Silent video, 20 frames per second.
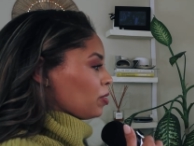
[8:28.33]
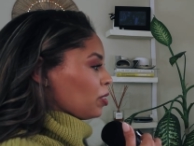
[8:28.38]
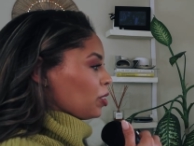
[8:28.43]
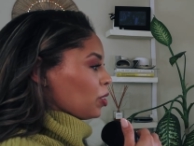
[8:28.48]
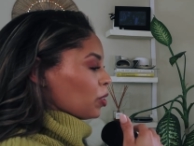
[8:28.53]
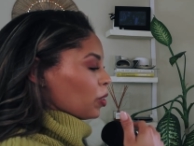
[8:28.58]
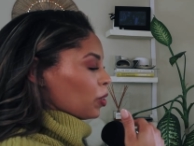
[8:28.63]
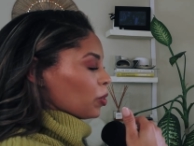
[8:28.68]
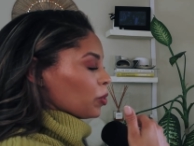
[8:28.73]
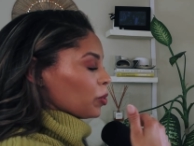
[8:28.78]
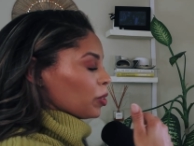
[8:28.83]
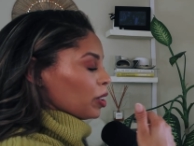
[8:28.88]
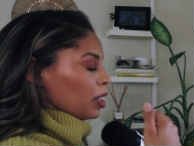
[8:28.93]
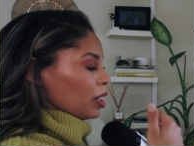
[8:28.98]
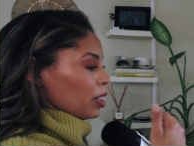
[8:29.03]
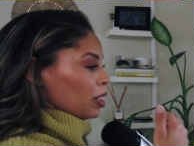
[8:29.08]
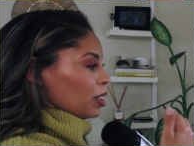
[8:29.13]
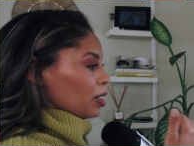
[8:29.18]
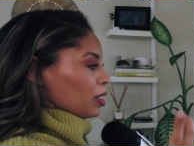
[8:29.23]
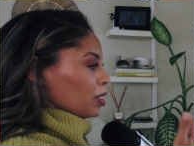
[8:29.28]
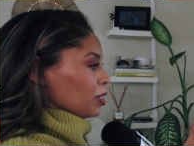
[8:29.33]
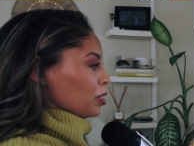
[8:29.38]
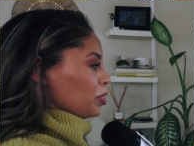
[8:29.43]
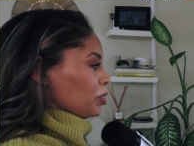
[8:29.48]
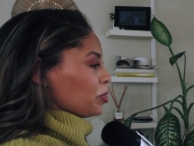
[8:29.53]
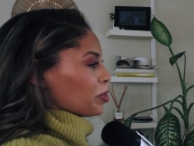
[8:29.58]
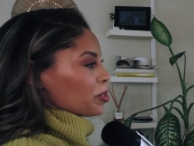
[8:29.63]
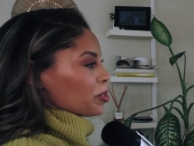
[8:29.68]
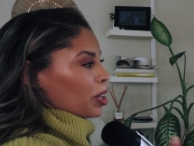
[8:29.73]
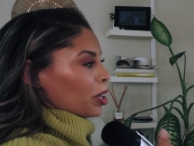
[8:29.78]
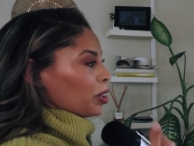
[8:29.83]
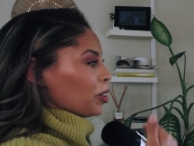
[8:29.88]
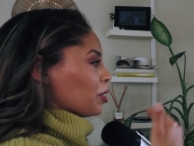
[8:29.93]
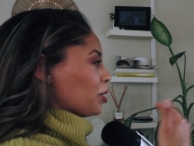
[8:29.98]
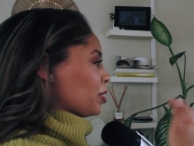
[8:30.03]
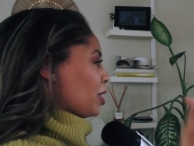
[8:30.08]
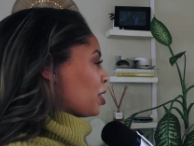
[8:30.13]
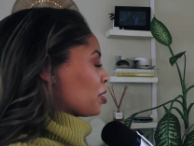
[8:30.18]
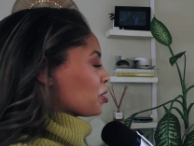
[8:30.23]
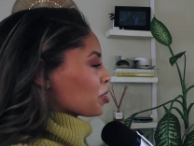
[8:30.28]
you say
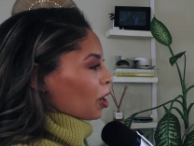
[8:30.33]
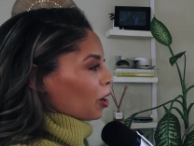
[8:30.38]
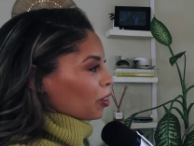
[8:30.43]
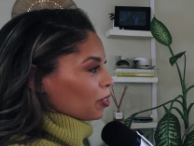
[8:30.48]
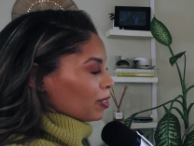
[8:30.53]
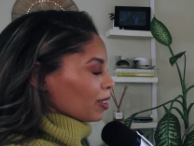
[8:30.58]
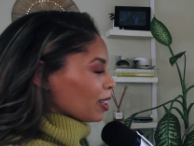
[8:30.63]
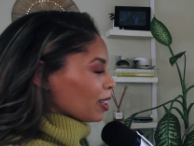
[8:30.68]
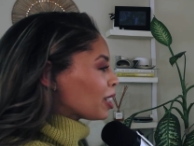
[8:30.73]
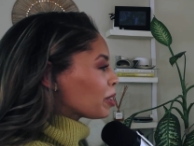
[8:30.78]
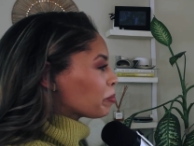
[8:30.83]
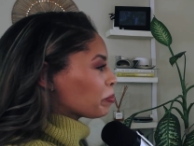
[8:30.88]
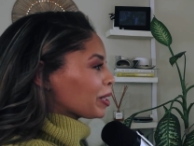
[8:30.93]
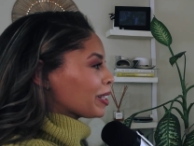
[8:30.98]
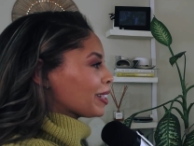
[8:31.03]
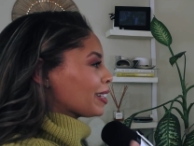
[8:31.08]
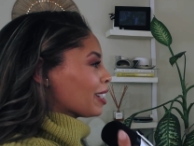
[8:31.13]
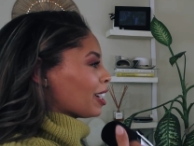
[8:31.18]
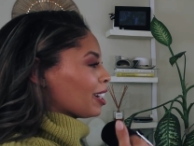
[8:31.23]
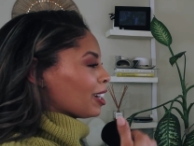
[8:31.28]
you're like a child of the hippie,